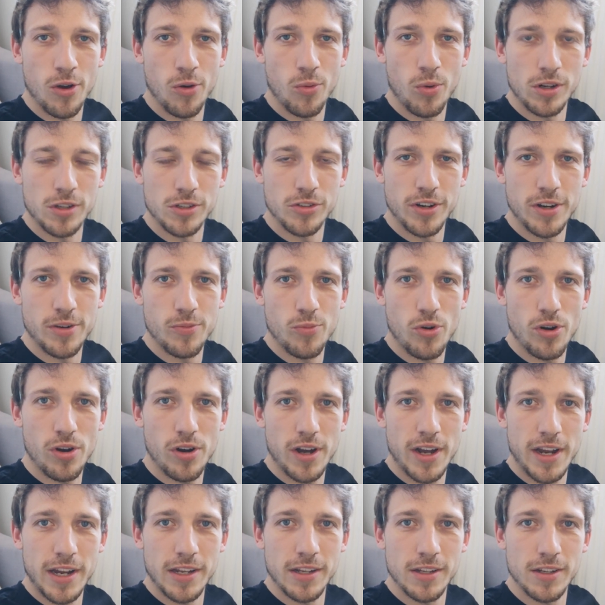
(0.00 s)
wondering
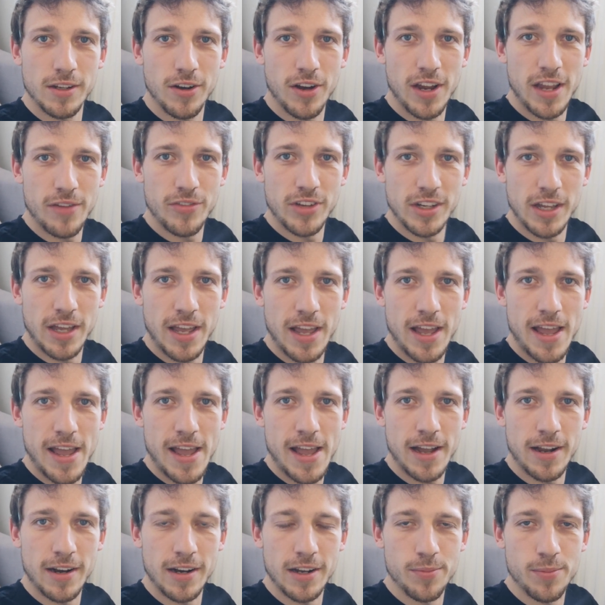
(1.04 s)
why I have a
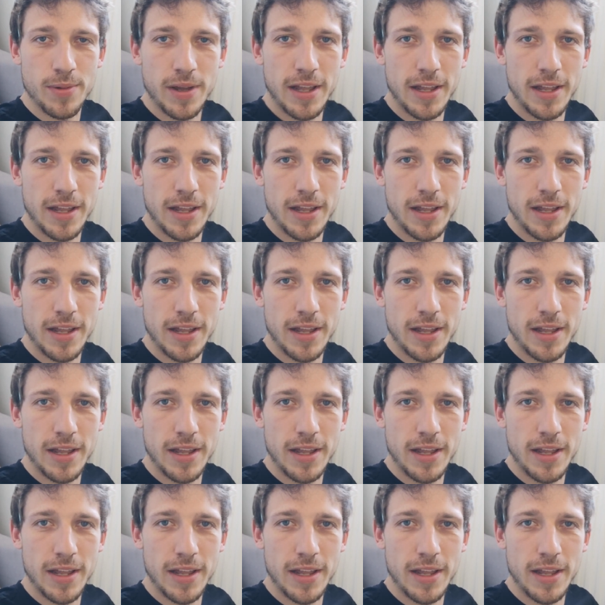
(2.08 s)
hair clip